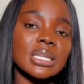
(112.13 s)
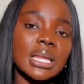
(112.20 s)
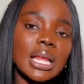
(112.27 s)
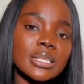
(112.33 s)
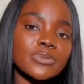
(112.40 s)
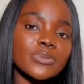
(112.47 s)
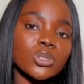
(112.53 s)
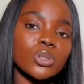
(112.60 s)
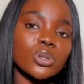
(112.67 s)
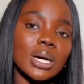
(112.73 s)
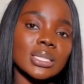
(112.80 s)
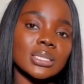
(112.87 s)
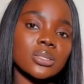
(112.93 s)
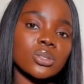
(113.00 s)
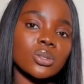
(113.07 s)
last video
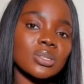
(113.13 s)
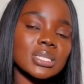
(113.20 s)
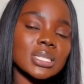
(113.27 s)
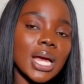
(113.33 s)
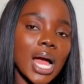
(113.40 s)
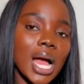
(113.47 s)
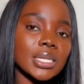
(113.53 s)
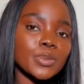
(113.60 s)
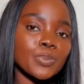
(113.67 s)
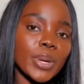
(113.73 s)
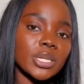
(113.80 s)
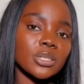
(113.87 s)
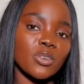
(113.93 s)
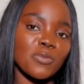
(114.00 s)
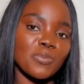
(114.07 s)
and discussed the
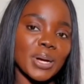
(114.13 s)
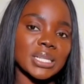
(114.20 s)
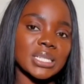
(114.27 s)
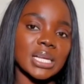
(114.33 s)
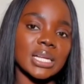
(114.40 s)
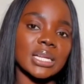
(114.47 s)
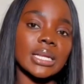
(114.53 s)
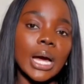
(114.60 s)
aspect of pattern,